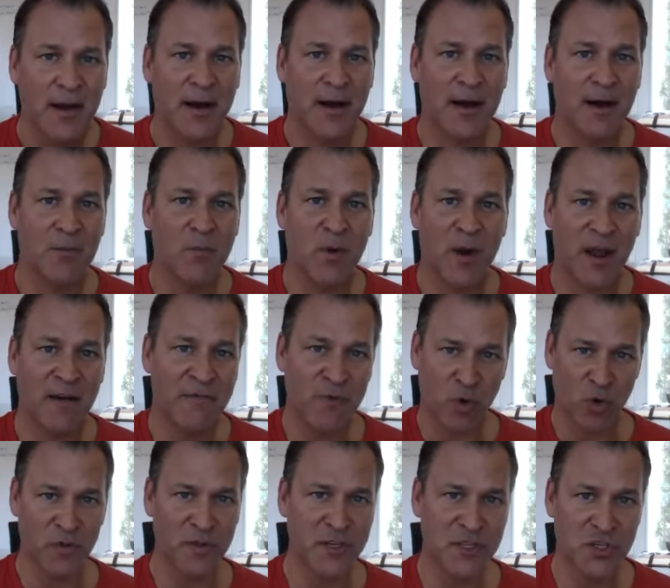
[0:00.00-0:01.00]
when I
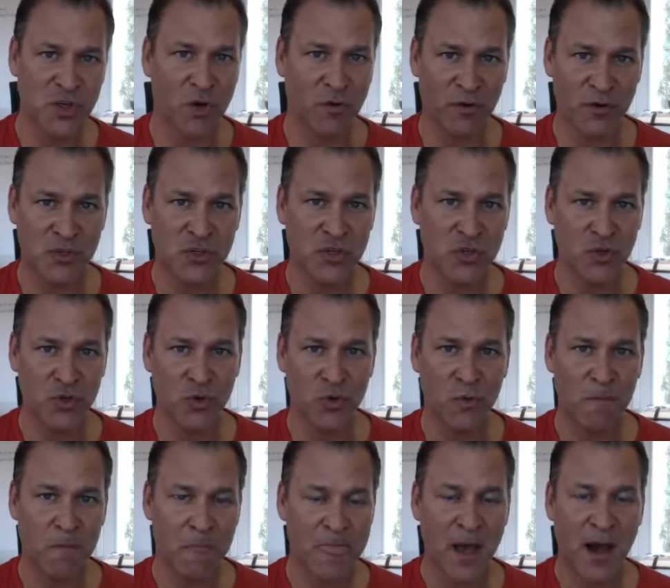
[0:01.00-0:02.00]
forward this over to